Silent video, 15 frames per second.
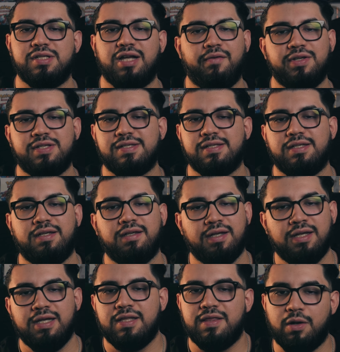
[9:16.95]
Obviously,
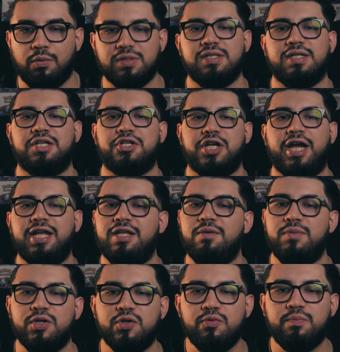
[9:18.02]
that wasn't a shiny
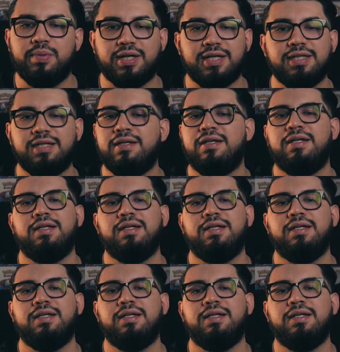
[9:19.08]
Mew, but